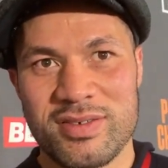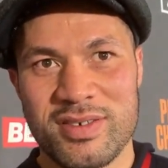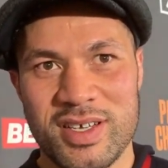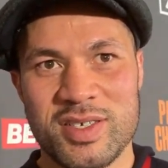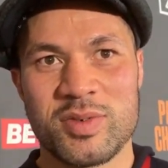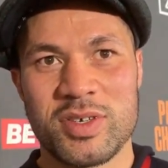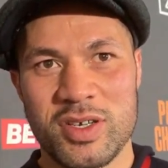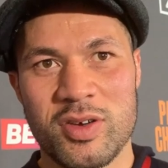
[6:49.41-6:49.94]

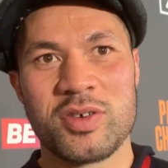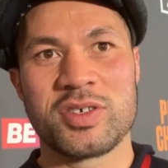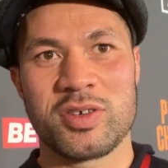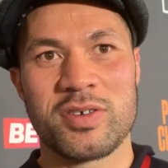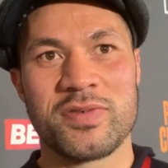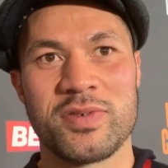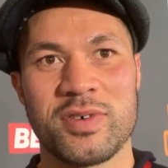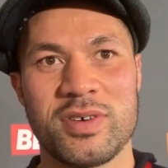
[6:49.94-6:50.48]
That's what you always
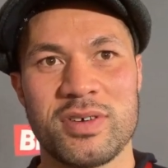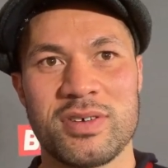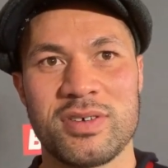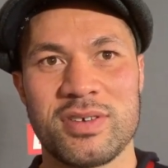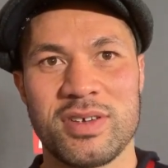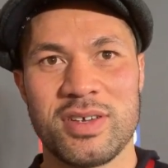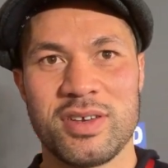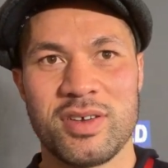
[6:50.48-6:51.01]
go for,
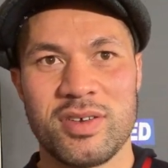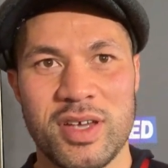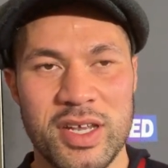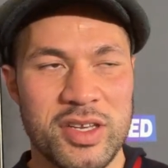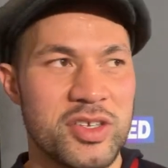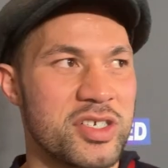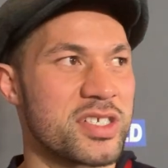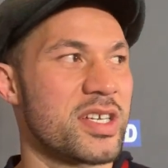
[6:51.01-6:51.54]

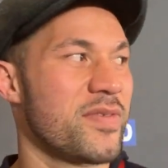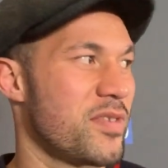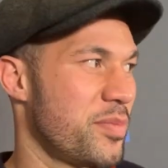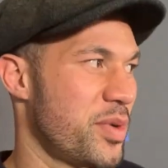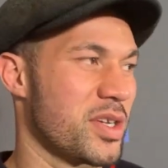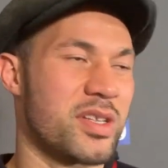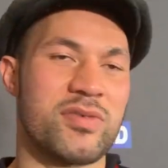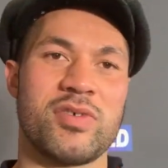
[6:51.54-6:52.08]
and you just have to
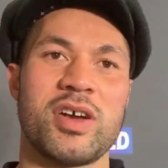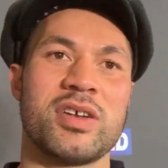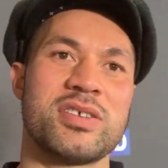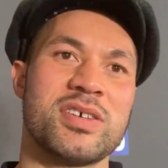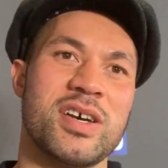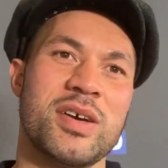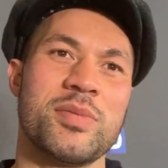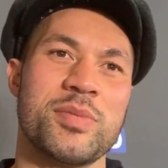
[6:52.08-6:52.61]
pick the right
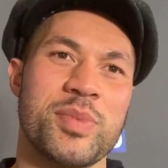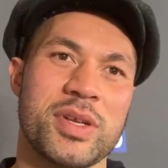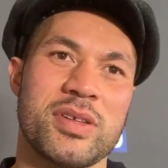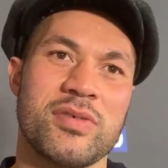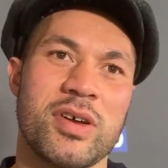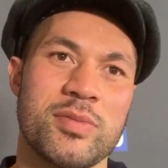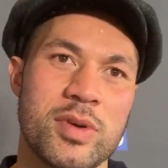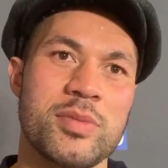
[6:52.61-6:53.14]
time and pick
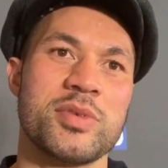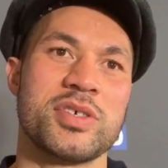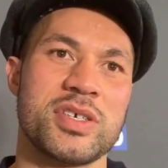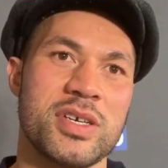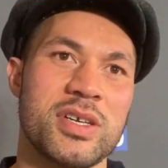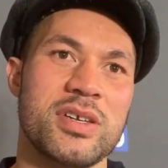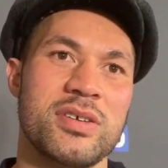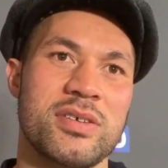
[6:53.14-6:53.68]
the right moment to
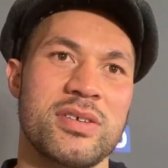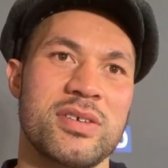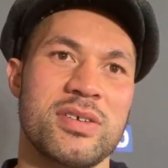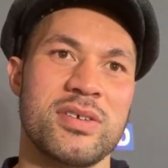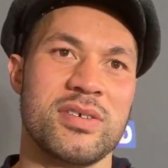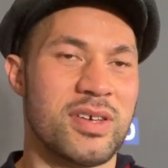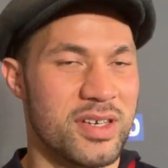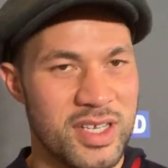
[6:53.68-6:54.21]
get it,
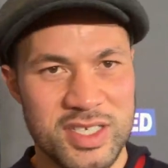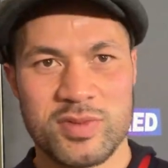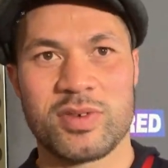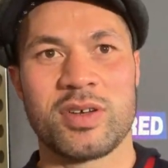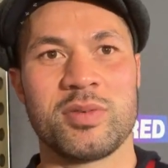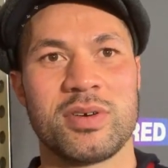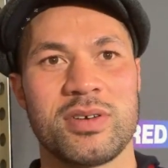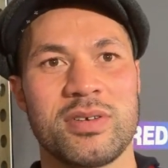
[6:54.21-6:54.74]
and that's
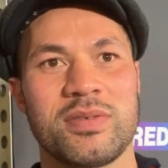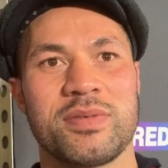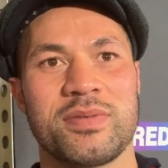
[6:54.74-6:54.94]
what I want.